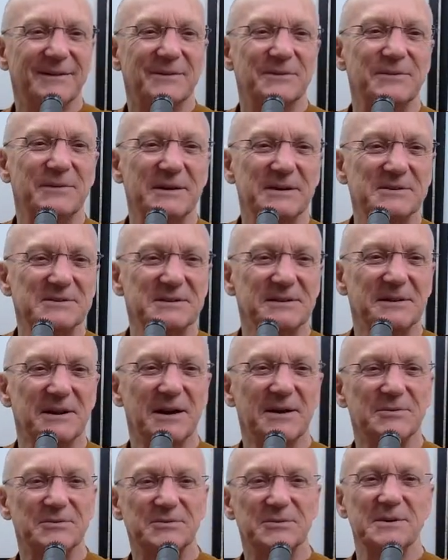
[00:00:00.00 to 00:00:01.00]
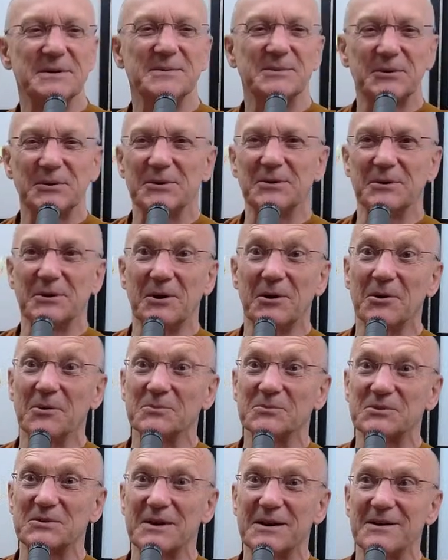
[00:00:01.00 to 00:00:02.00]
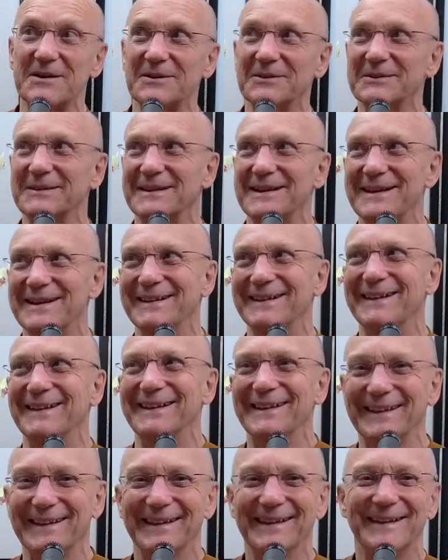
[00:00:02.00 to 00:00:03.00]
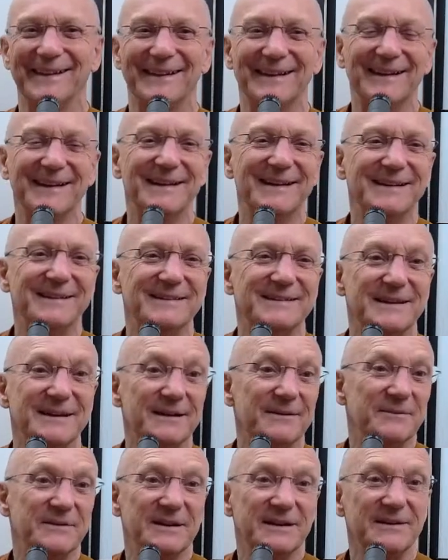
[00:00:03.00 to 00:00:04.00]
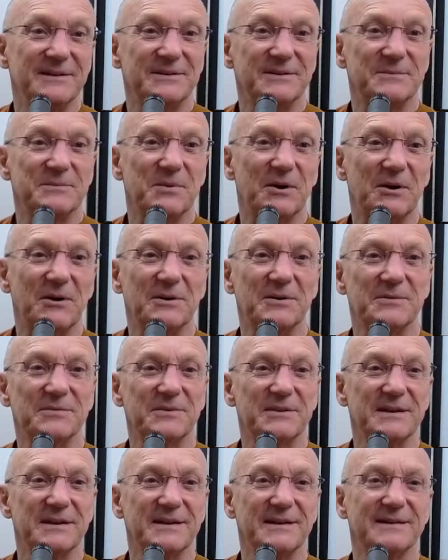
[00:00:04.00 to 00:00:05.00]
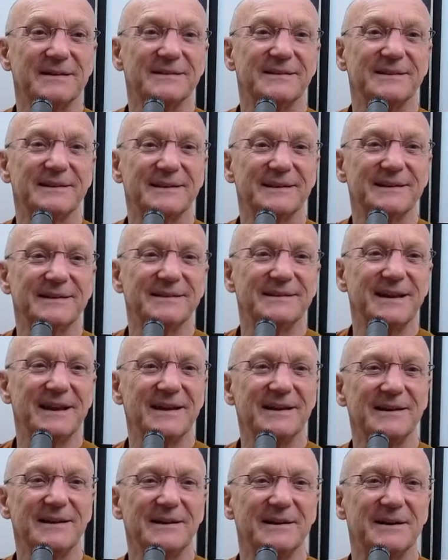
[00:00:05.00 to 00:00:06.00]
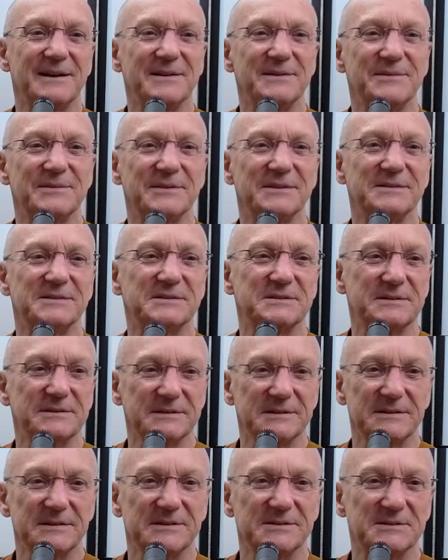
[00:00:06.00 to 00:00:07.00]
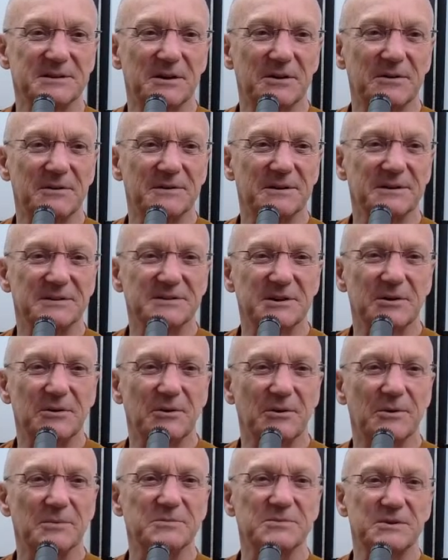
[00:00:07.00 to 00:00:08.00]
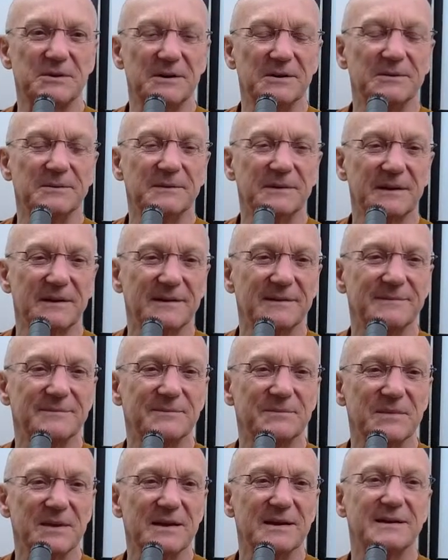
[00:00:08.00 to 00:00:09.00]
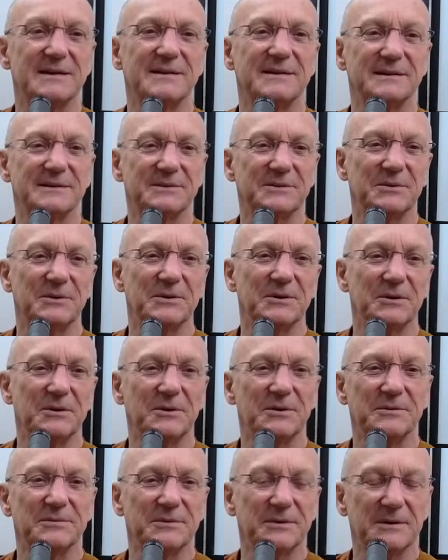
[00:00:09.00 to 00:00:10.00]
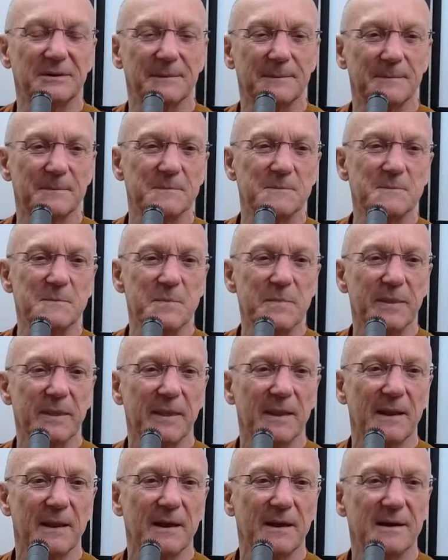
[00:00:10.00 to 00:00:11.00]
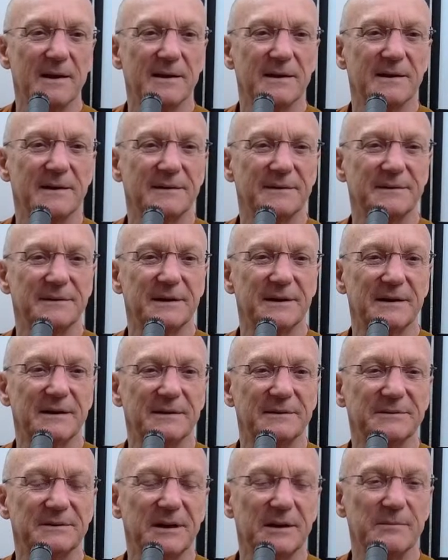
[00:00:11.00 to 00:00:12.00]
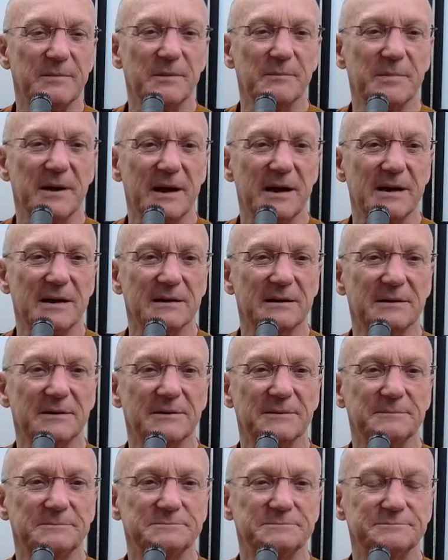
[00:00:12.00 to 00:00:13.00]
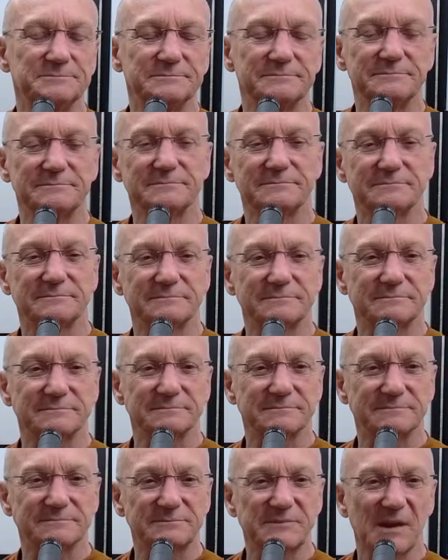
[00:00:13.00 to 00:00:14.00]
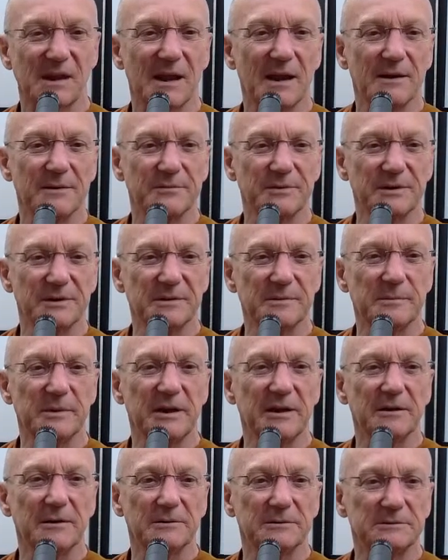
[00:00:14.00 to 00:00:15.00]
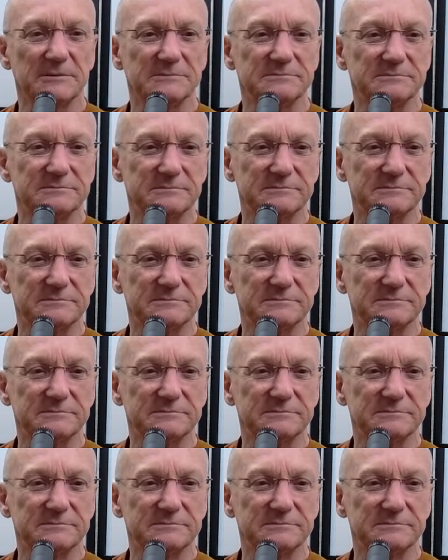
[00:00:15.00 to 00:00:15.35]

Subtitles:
finish a live stream, go on alms round. So, I mean, here part of the daily life is our alms round, and going off on and coming back, having the meal,